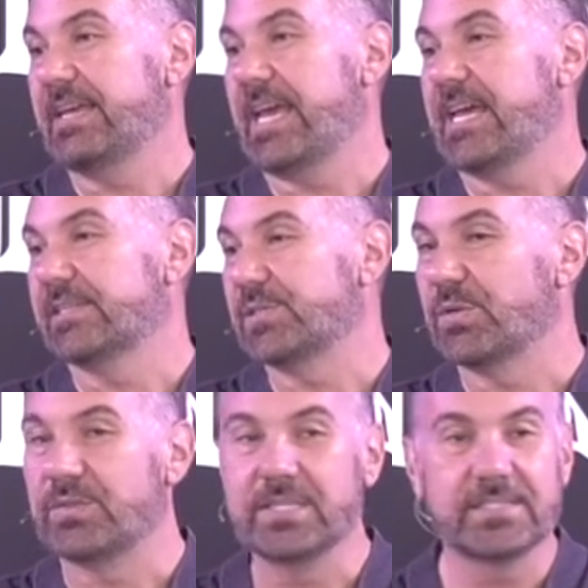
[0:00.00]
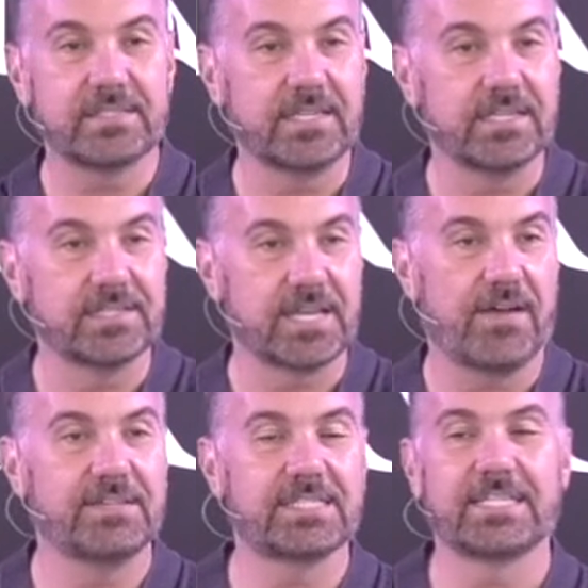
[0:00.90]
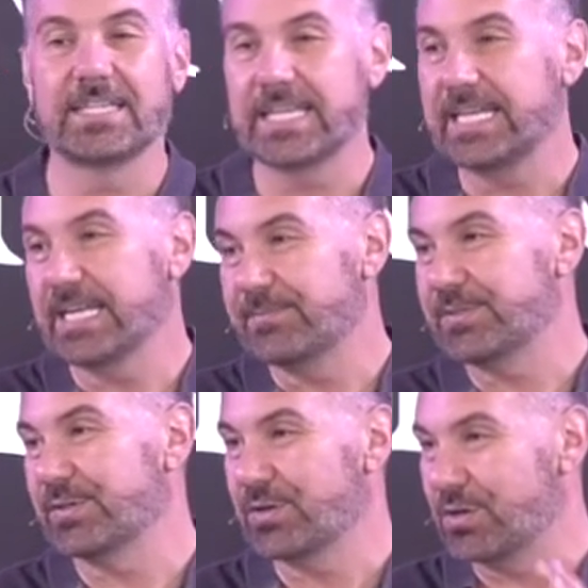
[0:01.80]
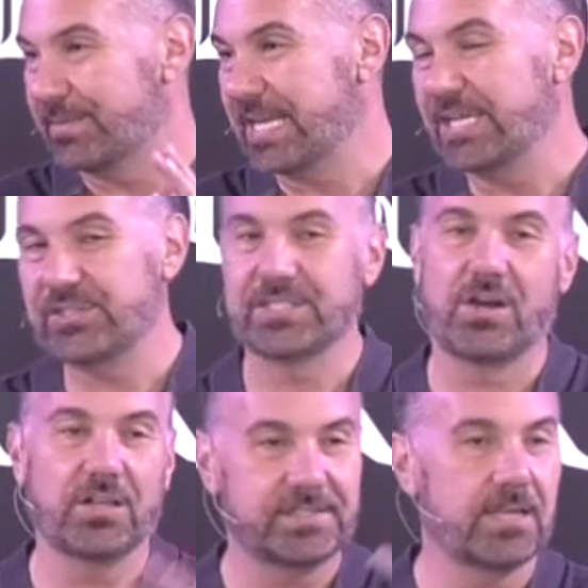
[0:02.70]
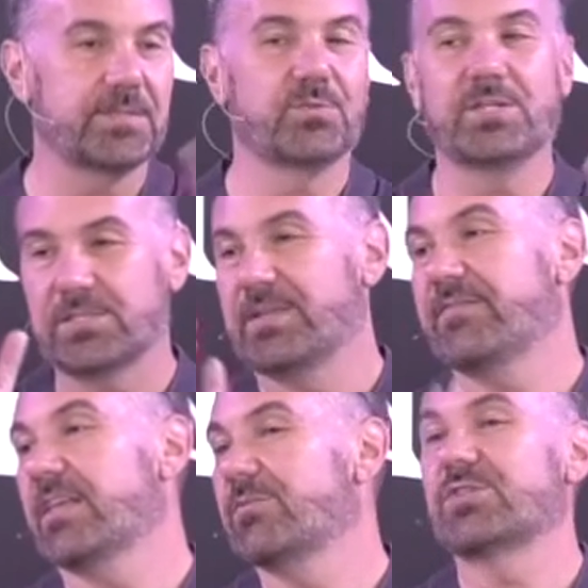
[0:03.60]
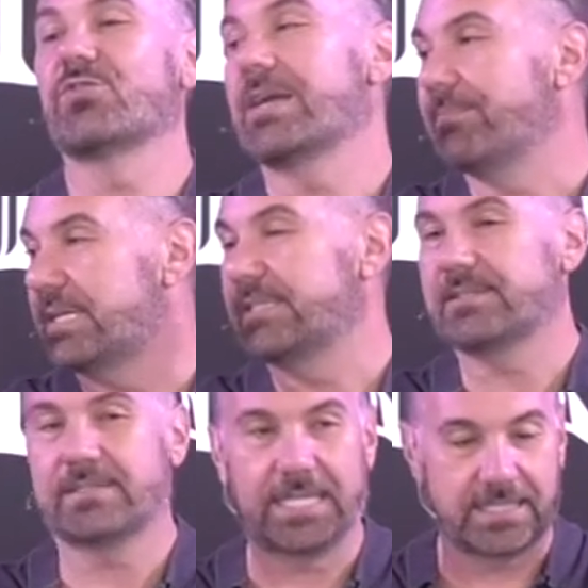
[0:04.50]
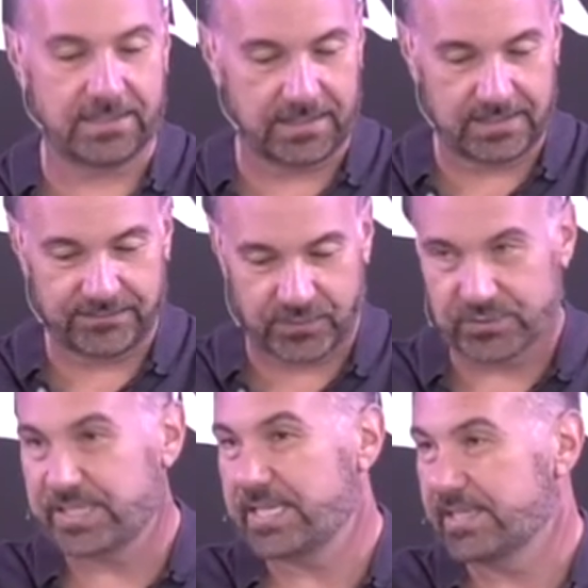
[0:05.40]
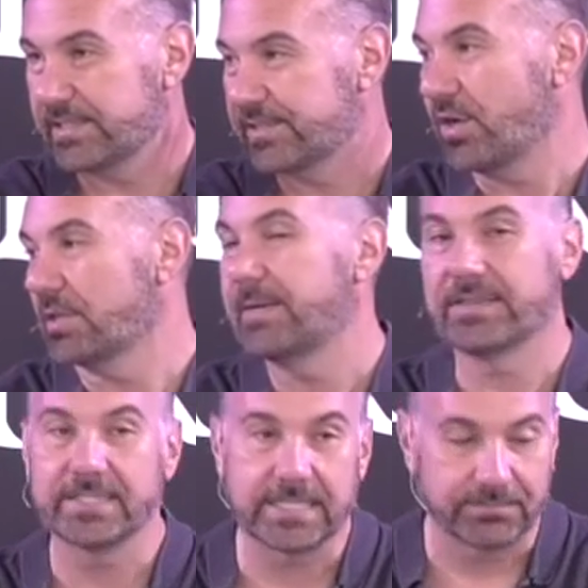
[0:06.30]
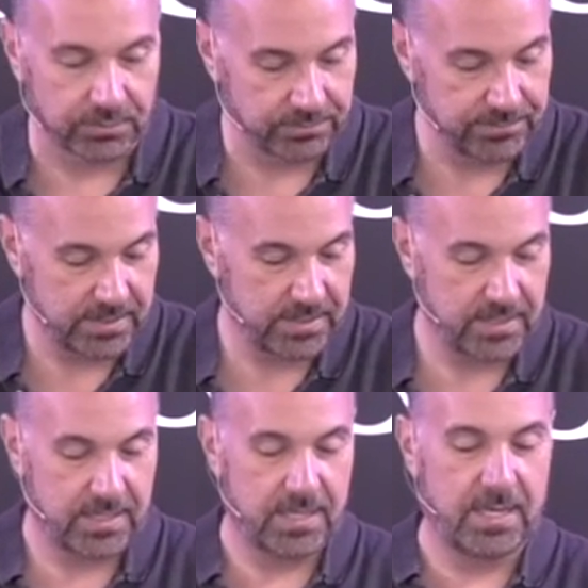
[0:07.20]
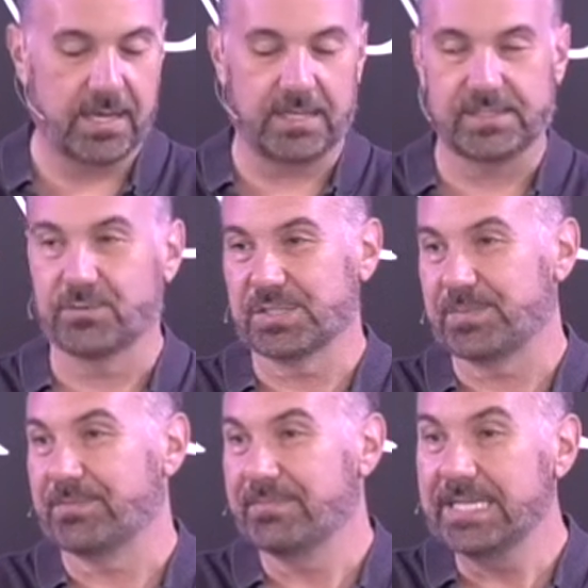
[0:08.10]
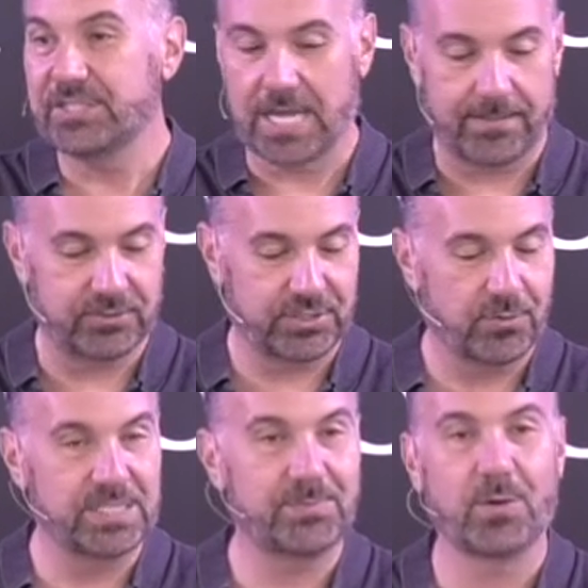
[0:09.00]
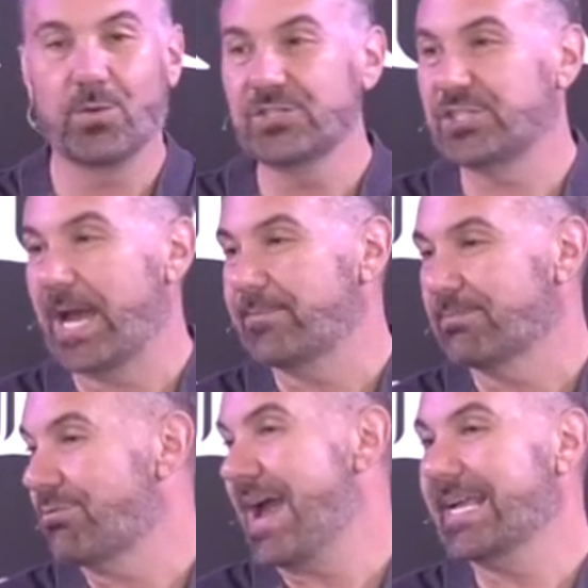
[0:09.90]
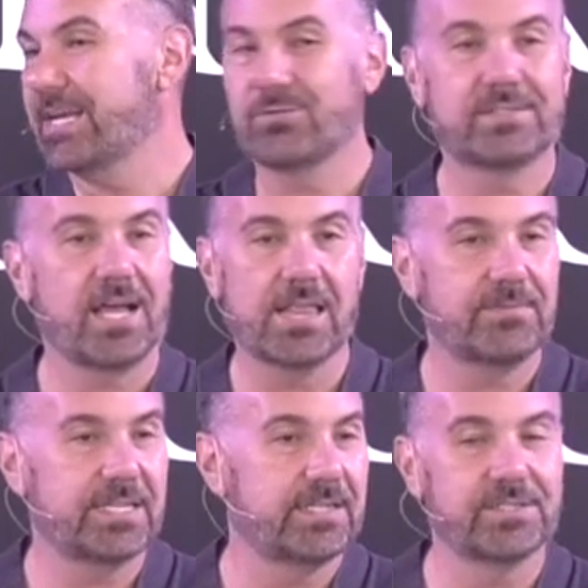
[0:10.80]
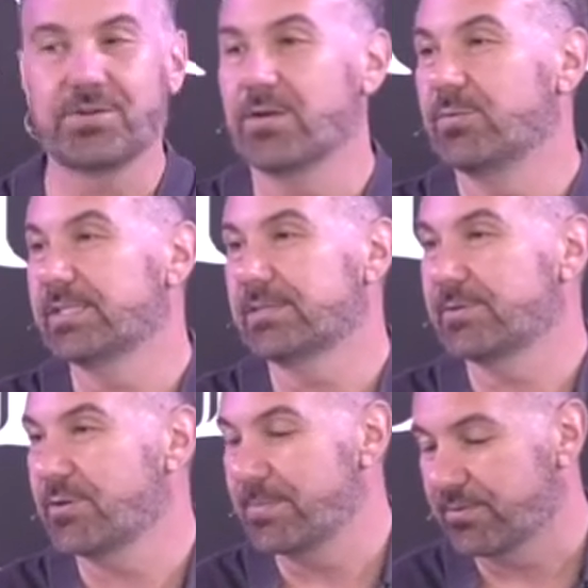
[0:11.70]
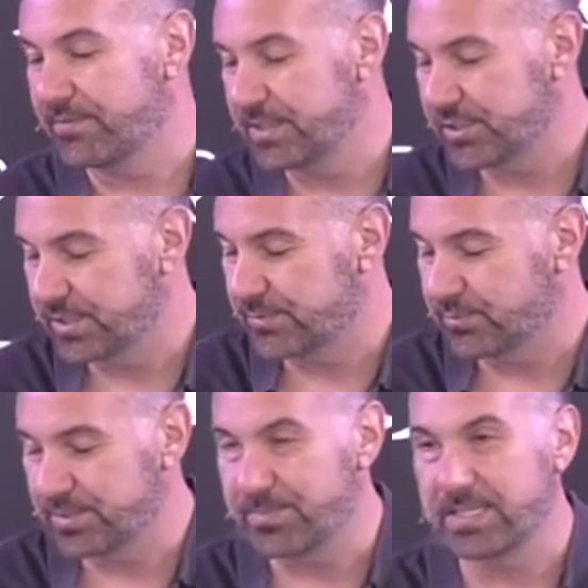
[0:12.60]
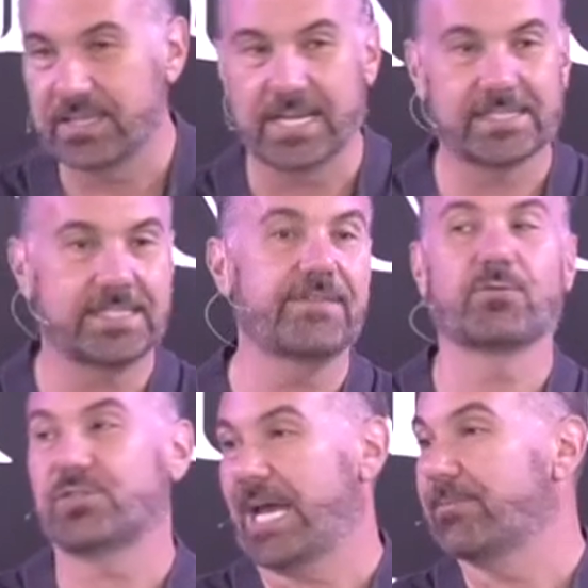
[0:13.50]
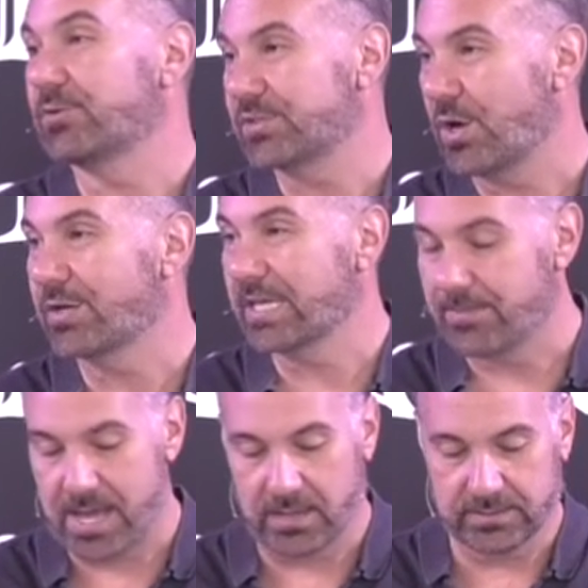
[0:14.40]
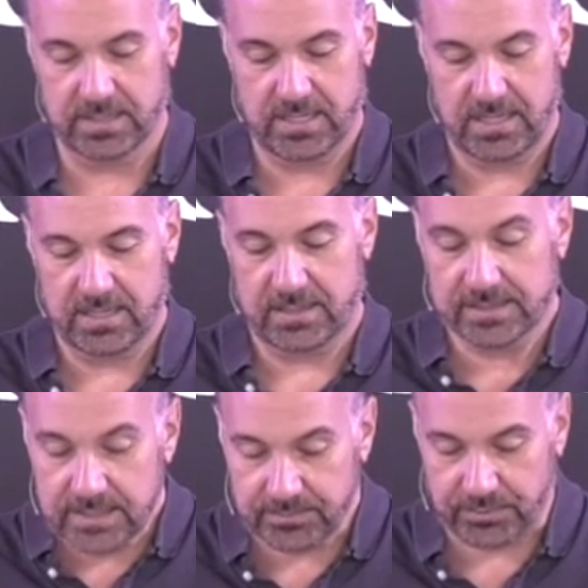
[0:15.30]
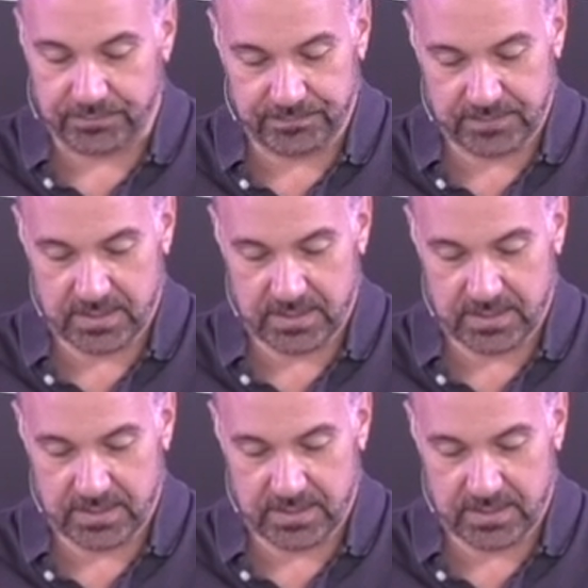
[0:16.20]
And so this is obviously leading up to the culmination. All of Solomon's wisdom and everything was great, but it's in 1 Kings, it's all about the temple. So we'll spend many chapters. We spent one chapter bragging on Solomon and his great wisdom and great provisions. We'll spend the next several chapters talking about the temple.